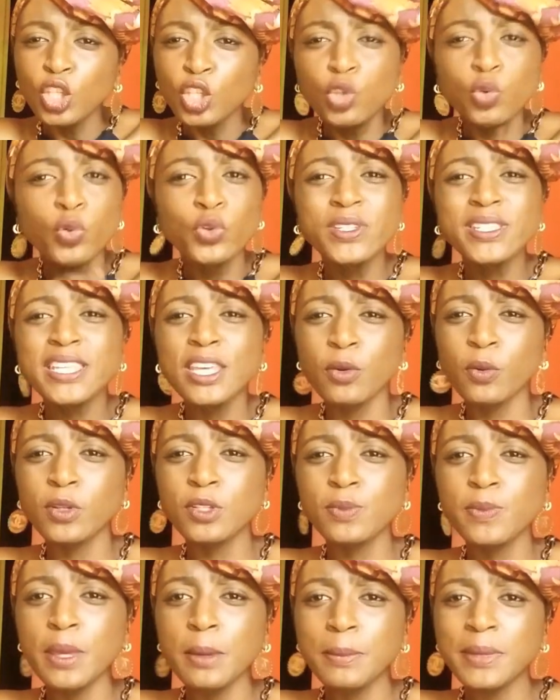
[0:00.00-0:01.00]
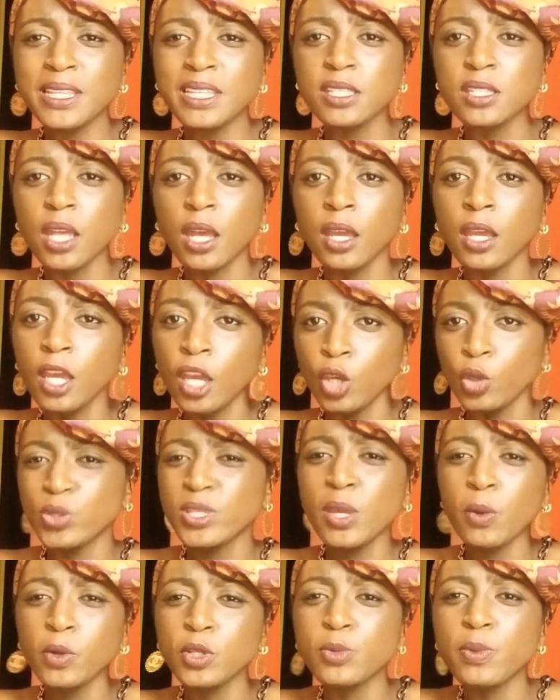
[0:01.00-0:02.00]
you won't say you want to be a minister. You
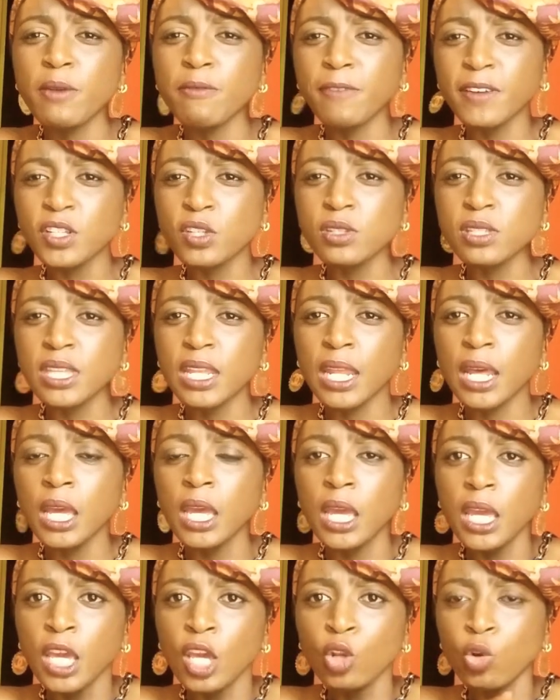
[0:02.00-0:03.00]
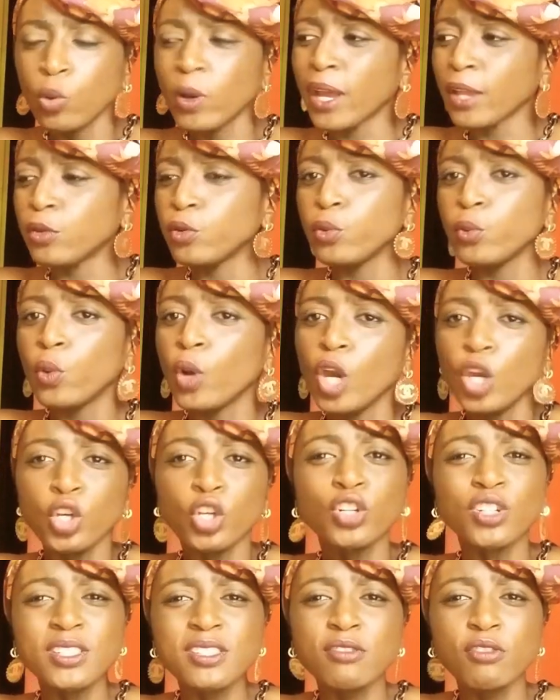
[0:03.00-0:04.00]
say you want to be a fashion designer. Look at you.
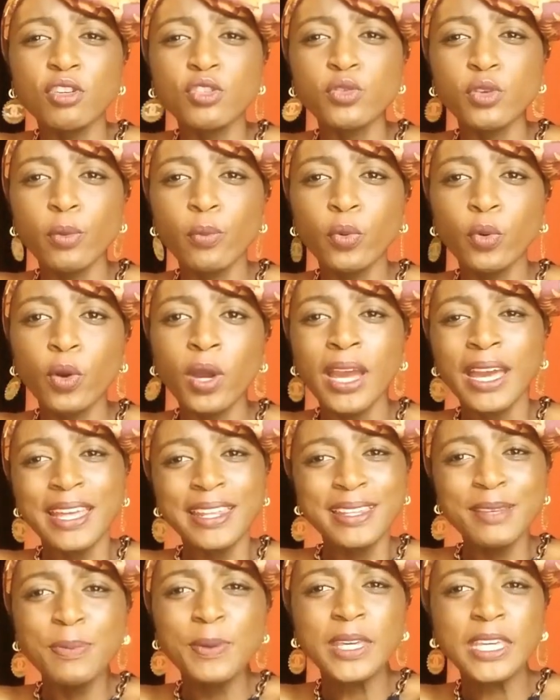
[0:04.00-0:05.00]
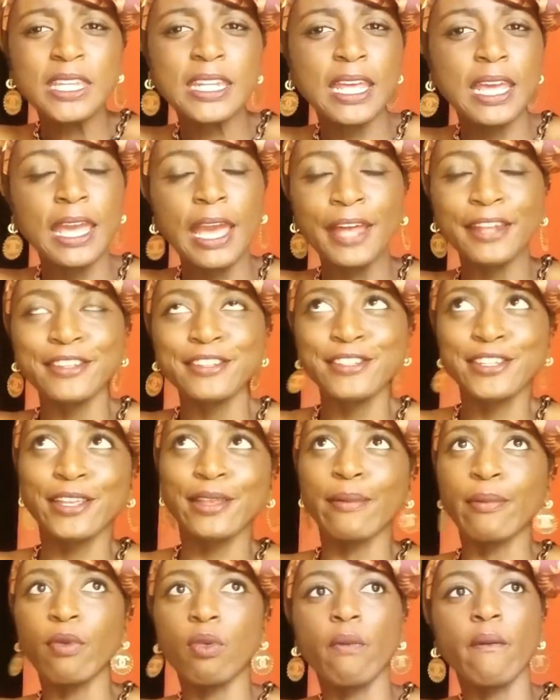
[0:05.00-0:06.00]
You're not serious with your book. They begin here." And she's
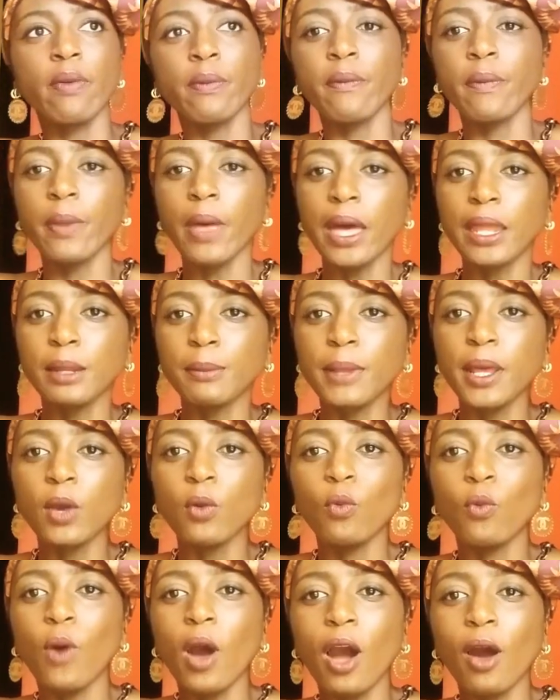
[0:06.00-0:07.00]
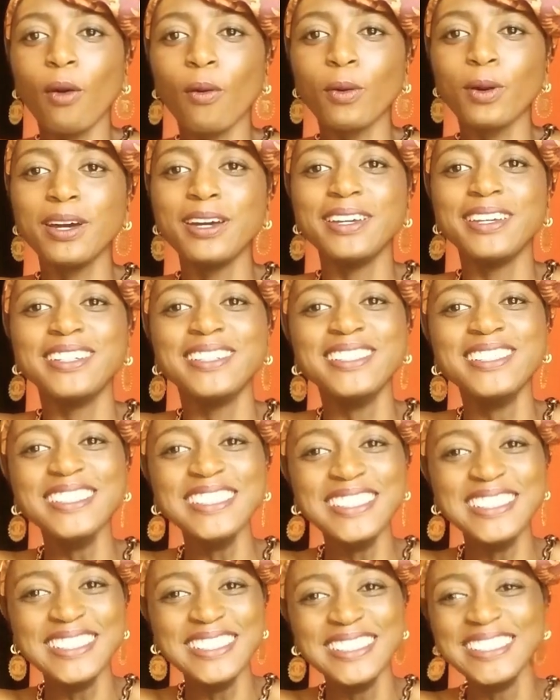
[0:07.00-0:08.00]
like, and I'm like, wow.
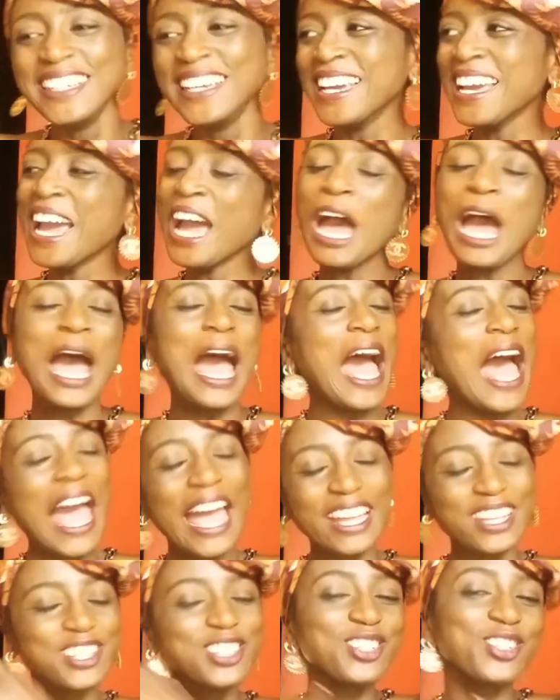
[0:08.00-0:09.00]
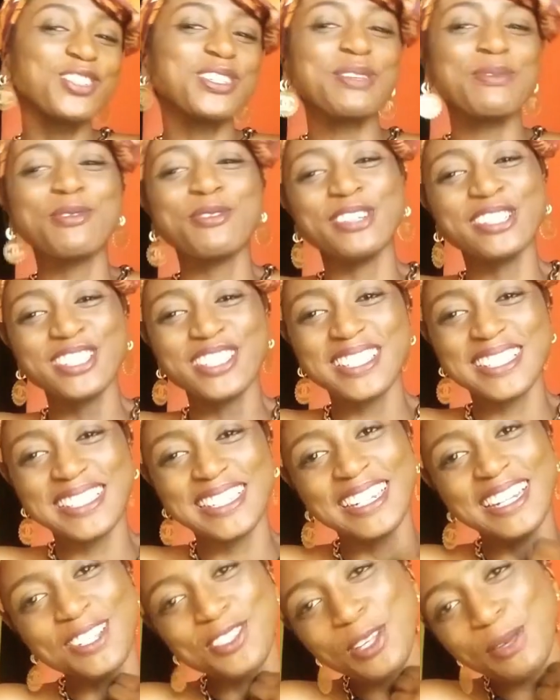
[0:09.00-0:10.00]
And she knows I'm a fashion
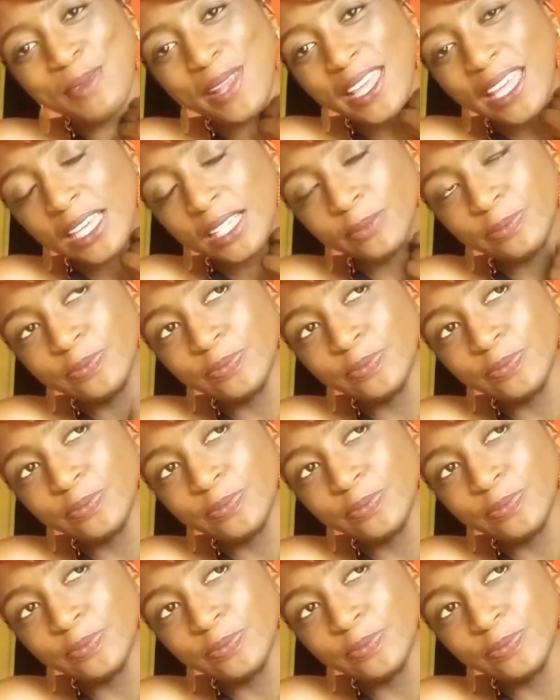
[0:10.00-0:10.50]
designer, so I'm like,